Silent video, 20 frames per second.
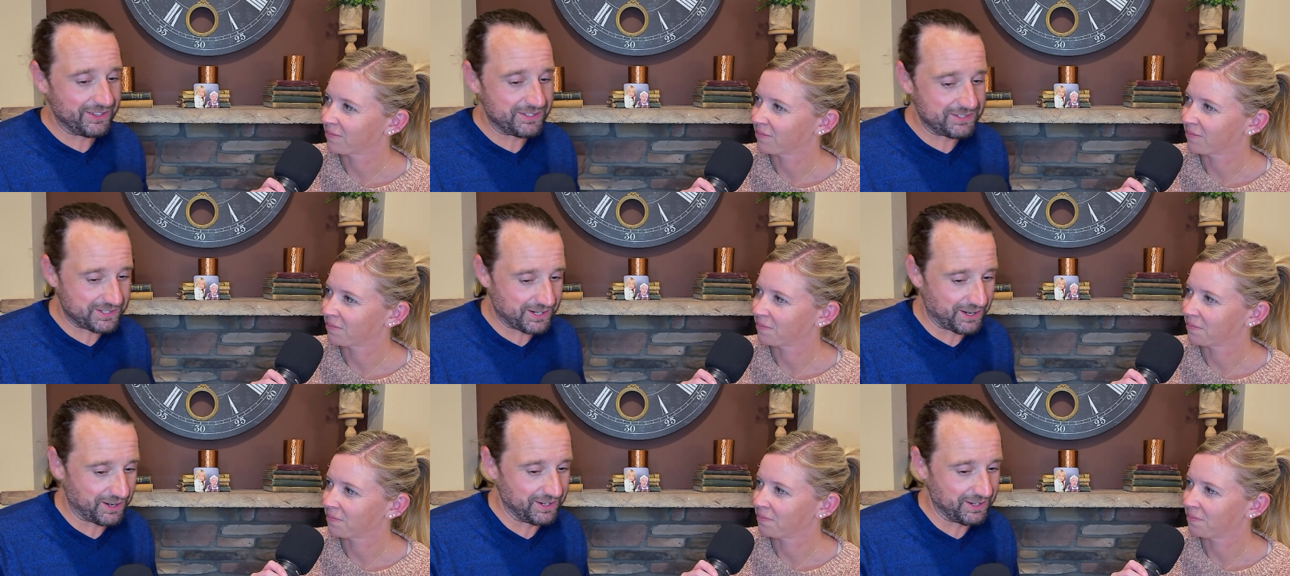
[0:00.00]

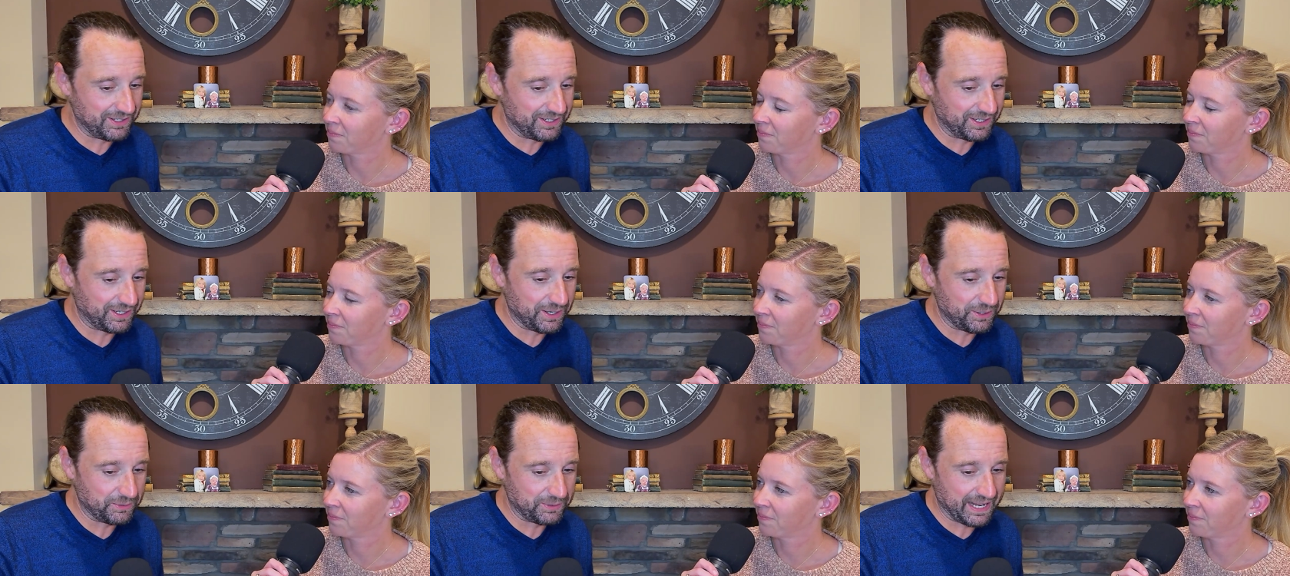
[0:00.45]
Speaker 1: started to
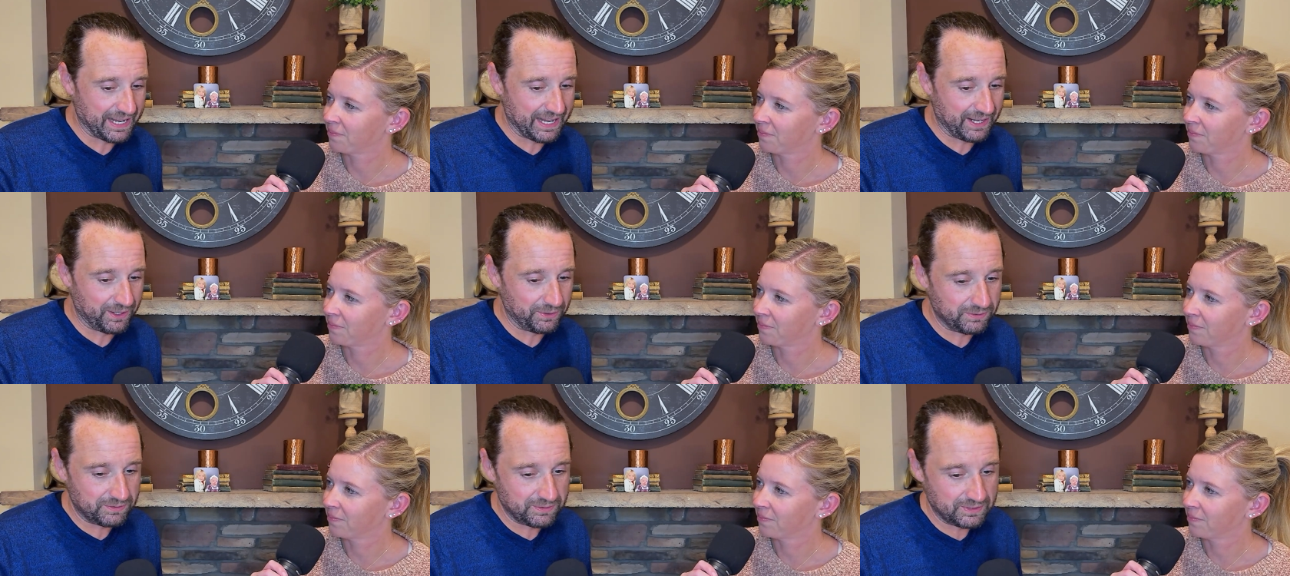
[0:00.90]
go
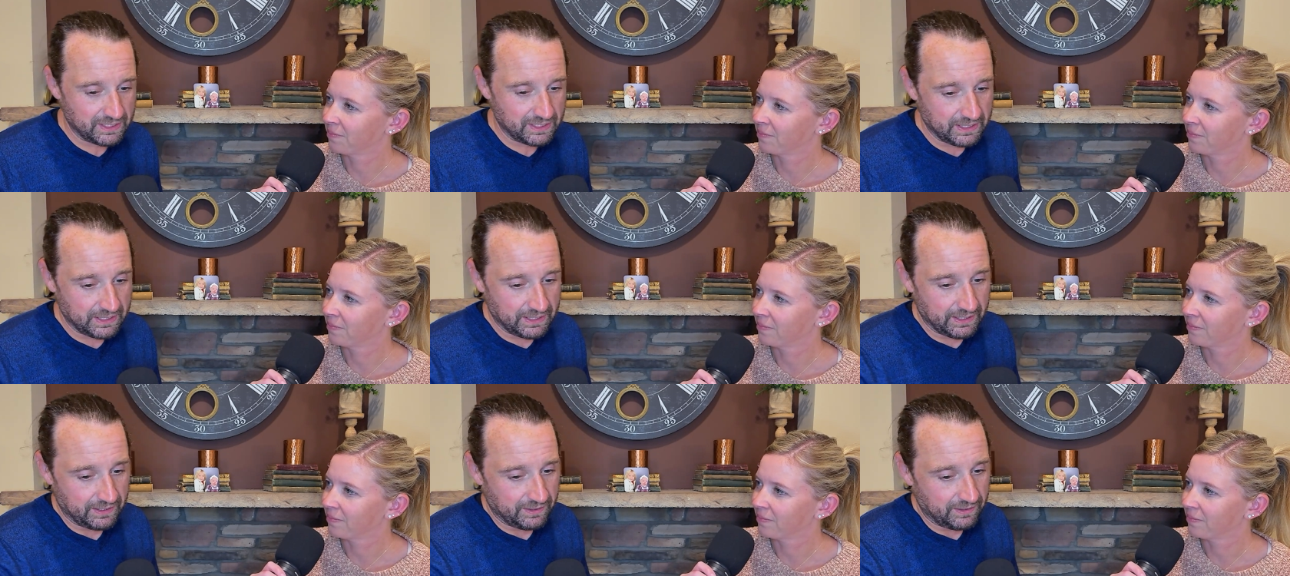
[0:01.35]
down.
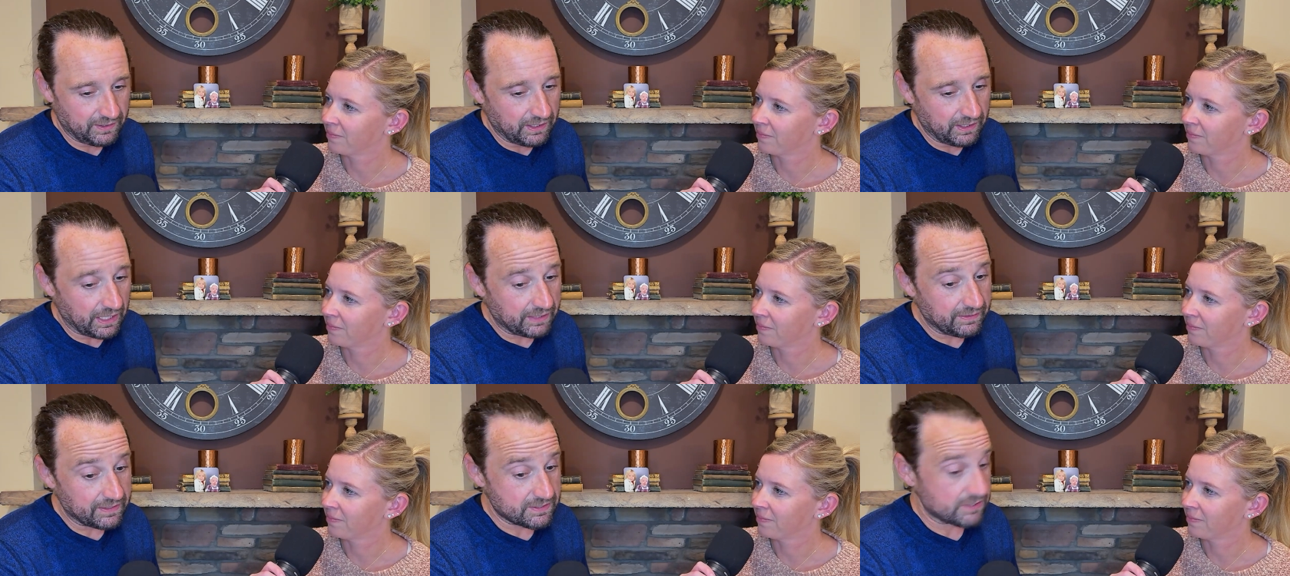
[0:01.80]

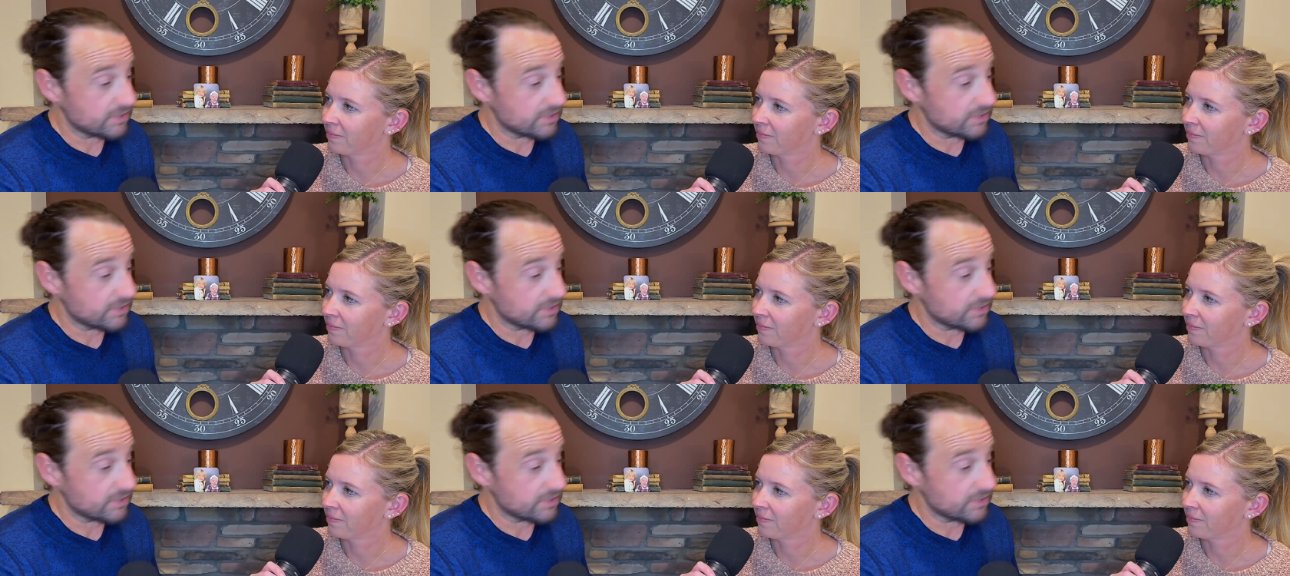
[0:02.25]
This